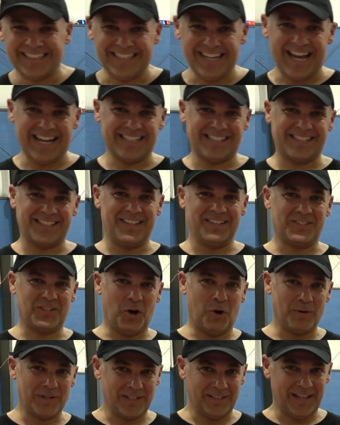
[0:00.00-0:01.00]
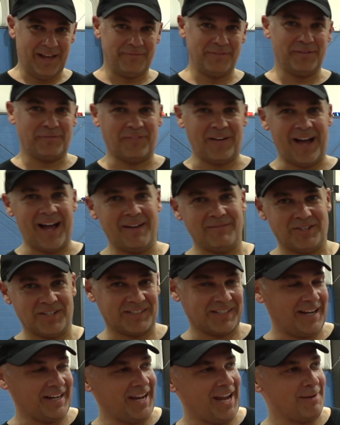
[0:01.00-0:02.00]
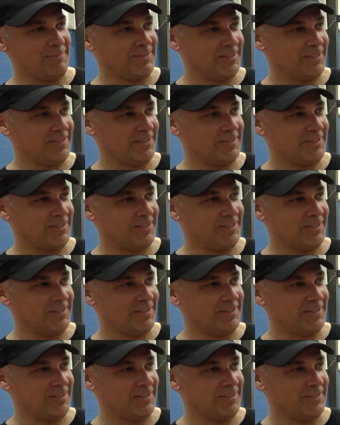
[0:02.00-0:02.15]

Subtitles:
Yes, the score is 11-5, just like game